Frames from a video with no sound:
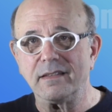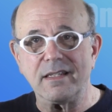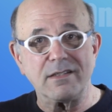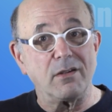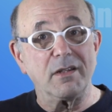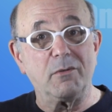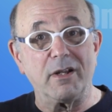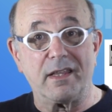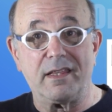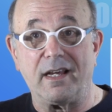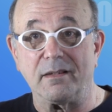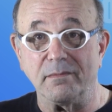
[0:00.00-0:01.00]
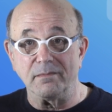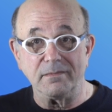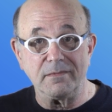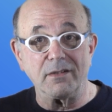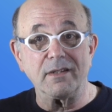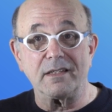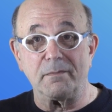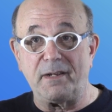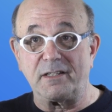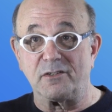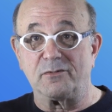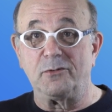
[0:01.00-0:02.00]
There's only one thumb. Don't let the
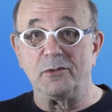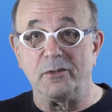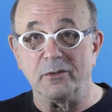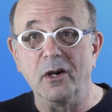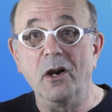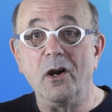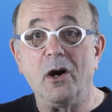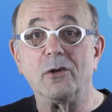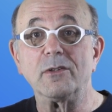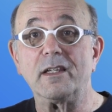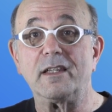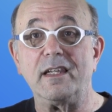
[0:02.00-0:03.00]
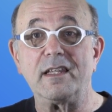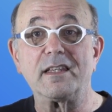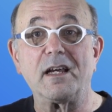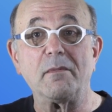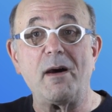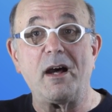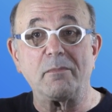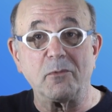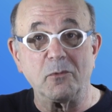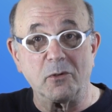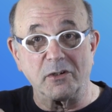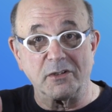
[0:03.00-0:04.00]
picture fool you. Only the thumb
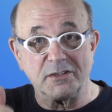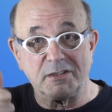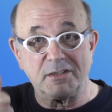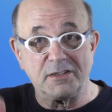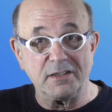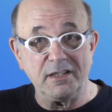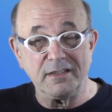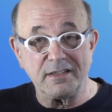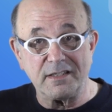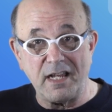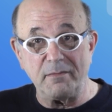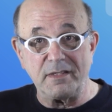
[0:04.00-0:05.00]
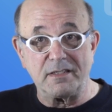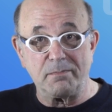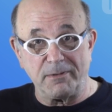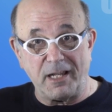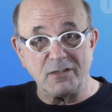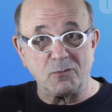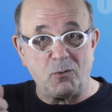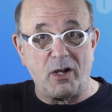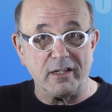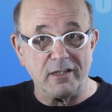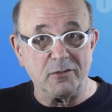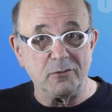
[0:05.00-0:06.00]
up works. It's the same as plus
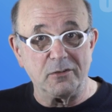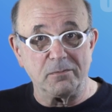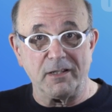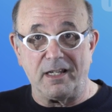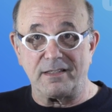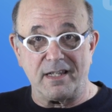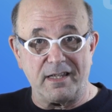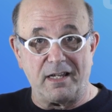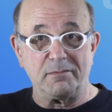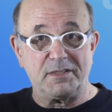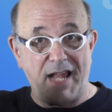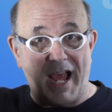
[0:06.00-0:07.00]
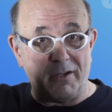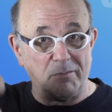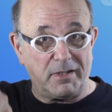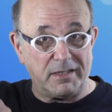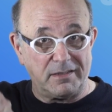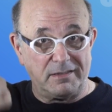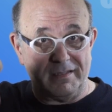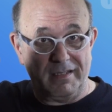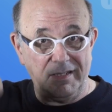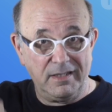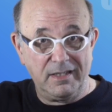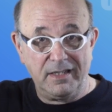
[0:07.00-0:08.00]
one in Google+. The thumbs down button?
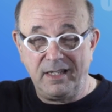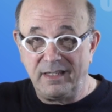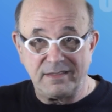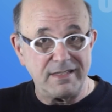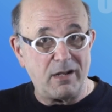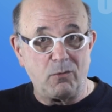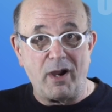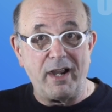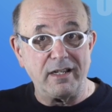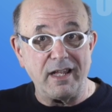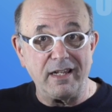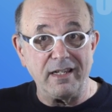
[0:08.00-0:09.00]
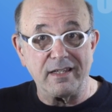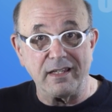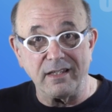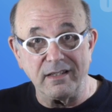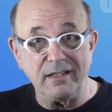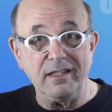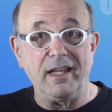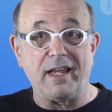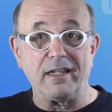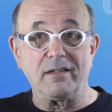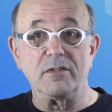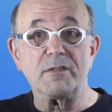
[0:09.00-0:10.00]
It's not wired to anything
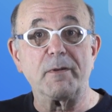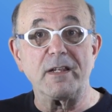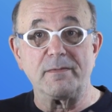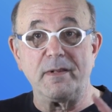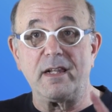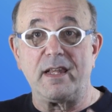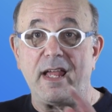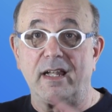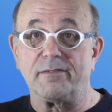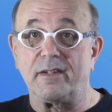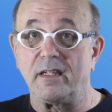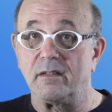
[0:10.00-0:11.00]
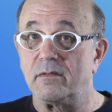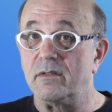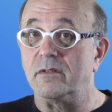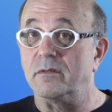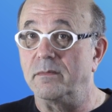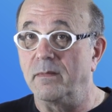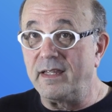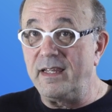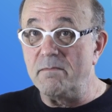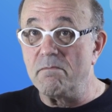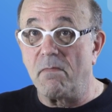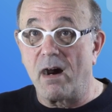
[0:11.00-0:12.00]
yet. Which brings me to the elephant in the room.
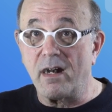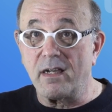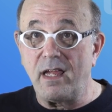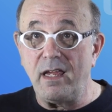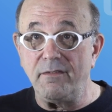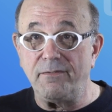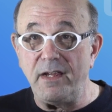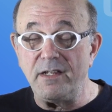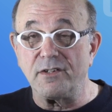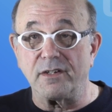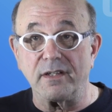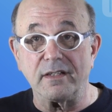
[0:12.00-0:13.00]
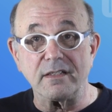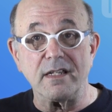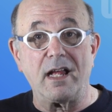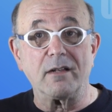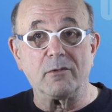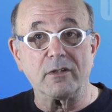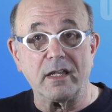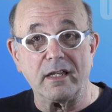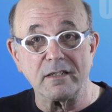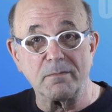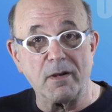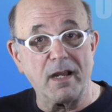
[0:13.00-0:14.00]
The marquee feature that's not
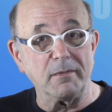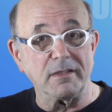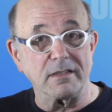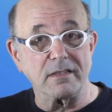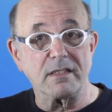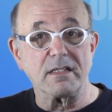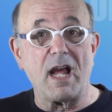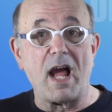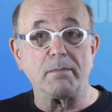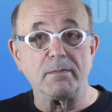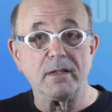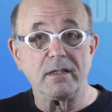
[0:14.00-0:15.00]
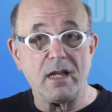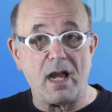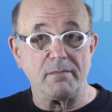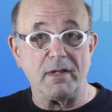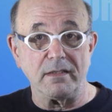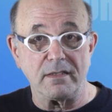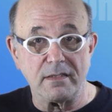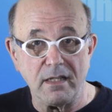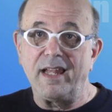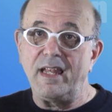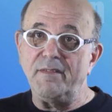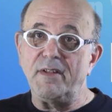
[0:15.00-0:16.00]
working as promised. Top comments.
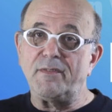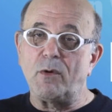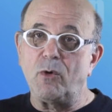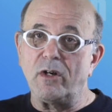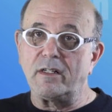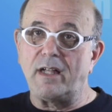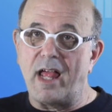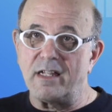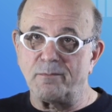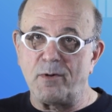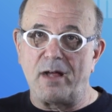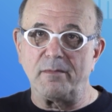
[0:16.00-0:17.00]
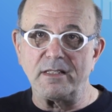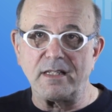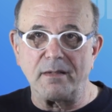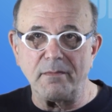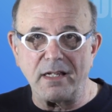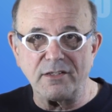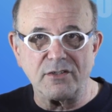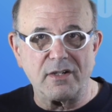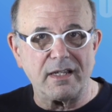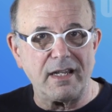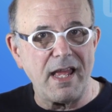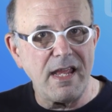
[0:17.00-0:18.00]
And even if it worked as promised, I'm not
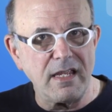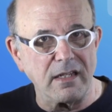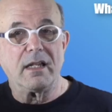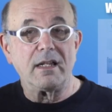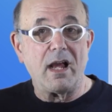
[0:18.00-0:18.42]
sure I'd like it.